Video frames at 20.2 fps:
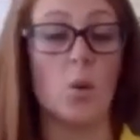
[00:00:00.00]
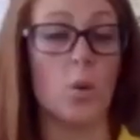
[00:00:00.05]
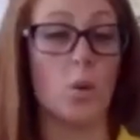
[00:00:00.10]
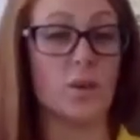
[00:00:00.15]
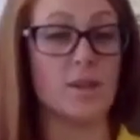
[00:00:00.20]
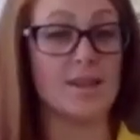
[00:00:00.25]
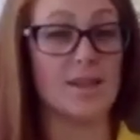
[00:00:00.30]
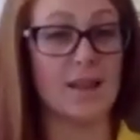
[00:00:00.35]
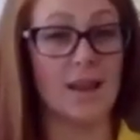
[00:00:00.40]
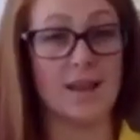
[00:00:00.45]

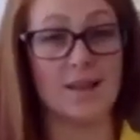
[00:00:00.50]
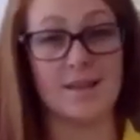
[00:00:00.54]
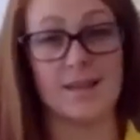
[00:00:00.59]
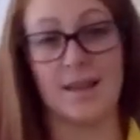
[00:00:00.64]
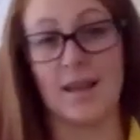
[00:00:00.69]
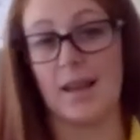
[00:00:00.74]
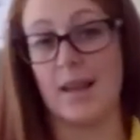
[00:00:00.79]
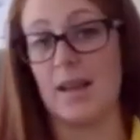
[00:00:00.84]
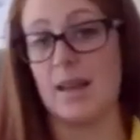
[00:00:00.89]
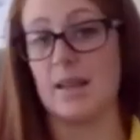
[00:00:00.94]
what
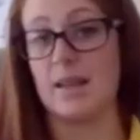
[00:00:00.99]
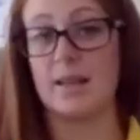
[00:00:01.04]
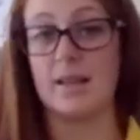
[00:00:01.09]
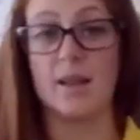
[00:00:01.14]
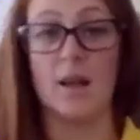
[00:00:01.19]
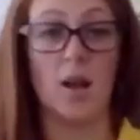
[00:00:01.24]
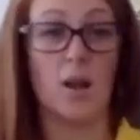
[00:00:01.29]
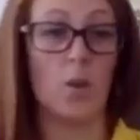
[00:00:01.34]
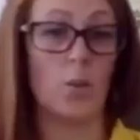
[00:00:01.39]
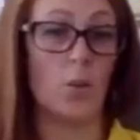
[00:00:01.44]
sex it
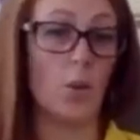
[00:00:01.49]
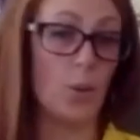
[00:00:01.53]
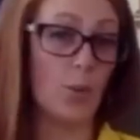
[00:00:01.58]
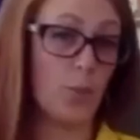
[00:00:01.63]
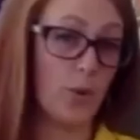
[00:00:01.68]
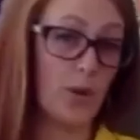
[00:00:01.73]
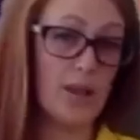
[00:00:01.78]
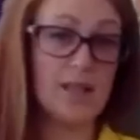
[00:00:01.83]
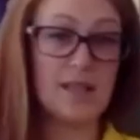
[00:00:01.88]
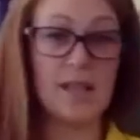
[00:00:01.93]
is,
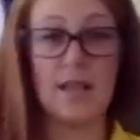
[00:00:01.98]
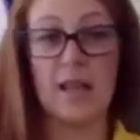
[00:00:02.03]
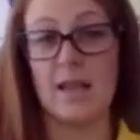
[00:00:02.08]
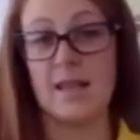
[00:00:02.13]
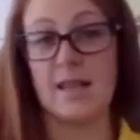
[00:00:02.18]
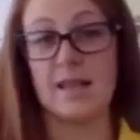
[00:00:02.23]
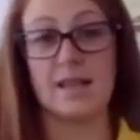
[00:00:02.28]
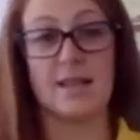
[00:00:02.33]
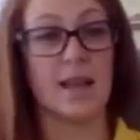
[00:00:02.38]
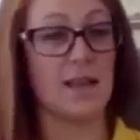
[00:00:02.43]
what breed it
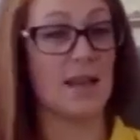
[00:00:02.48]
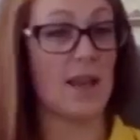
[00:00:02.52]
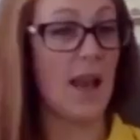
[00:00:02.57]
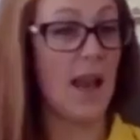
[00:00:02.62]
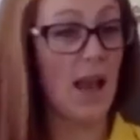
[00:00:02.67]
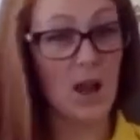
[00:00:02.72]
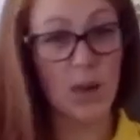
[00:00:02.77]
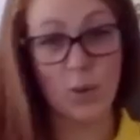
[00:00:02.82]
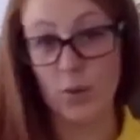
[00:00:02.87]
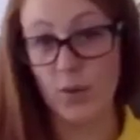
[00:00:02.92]
is, any
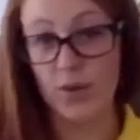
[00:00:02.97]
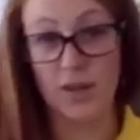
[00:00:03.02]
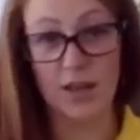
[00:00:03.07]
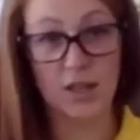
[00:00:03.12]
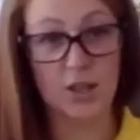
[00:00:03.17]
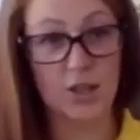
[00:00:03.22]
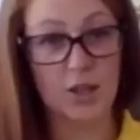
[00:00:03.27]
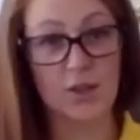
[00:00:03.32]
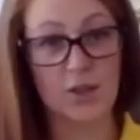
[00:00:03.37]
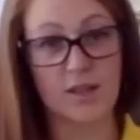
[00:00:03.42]
health
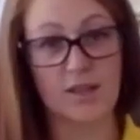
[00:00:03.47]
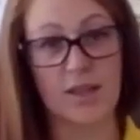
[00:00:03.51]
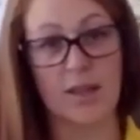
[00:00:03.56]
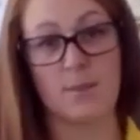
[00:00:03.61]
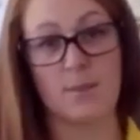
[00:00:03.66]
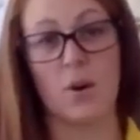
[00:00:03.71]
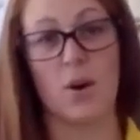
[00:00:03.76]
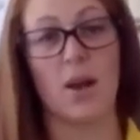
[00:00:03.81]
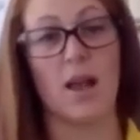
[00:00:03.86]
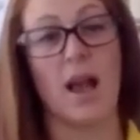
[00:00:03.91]
issues that
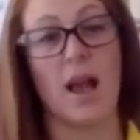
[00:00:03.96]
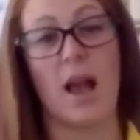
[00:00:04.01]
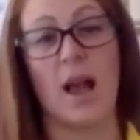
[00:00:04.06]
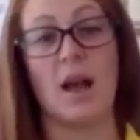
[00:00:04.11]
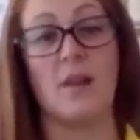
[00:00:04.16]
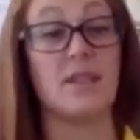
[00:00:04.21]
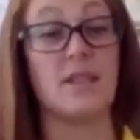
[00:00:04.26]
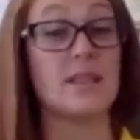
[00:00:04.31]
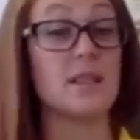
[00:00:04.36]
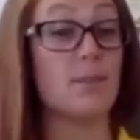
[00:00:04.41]
it might
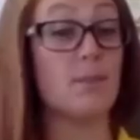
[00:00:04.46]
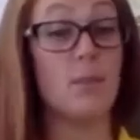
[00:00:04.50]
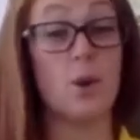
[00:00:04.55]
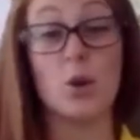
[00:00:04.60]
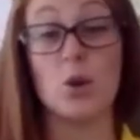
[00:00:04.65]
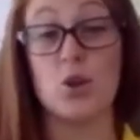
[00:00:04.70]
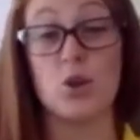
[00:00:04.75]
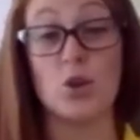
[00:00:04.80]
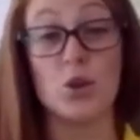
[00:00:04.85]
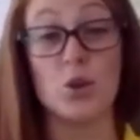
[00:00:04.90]
have, its
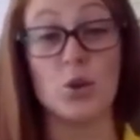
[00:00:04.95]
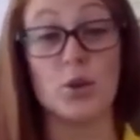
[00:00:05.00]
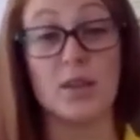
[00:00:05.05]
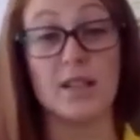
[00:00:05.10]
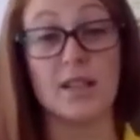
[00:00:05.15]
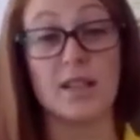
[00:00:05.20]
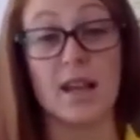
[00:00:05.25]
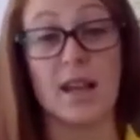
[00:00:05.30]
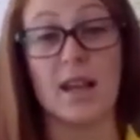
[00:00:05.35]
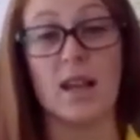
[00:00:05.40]
emotional
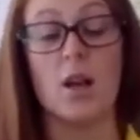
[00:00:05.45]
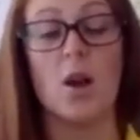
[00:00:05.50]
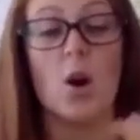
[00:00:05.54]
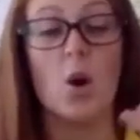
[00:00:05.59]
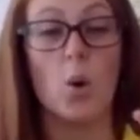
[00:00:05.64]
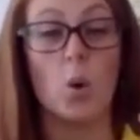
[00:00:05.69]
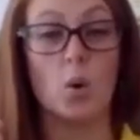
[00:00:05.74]
state.